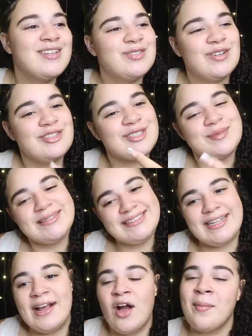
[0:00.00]
So I've just been
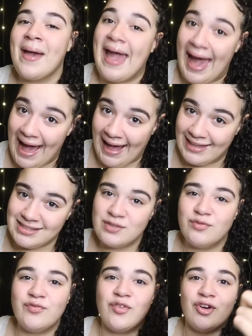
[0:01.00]
sitting on my ass
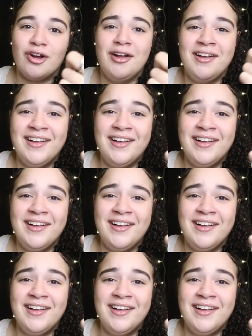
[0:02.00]
for